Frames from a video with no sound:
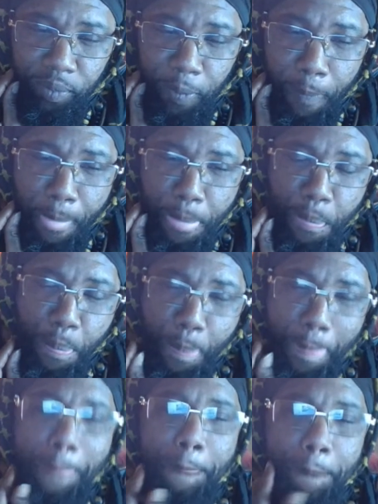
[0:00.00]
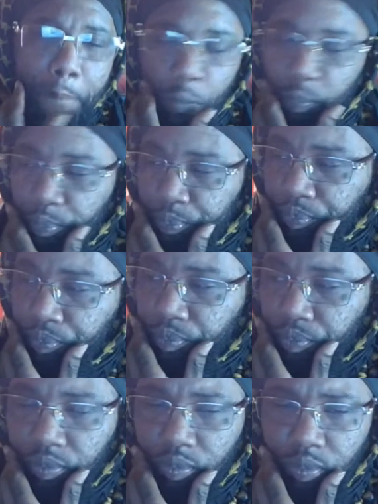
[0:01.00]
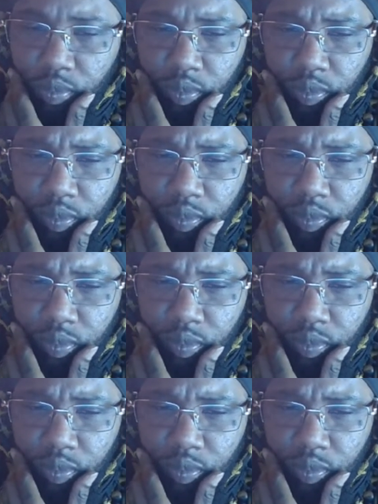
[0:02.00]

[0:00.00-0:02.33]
Right? The mother of the book.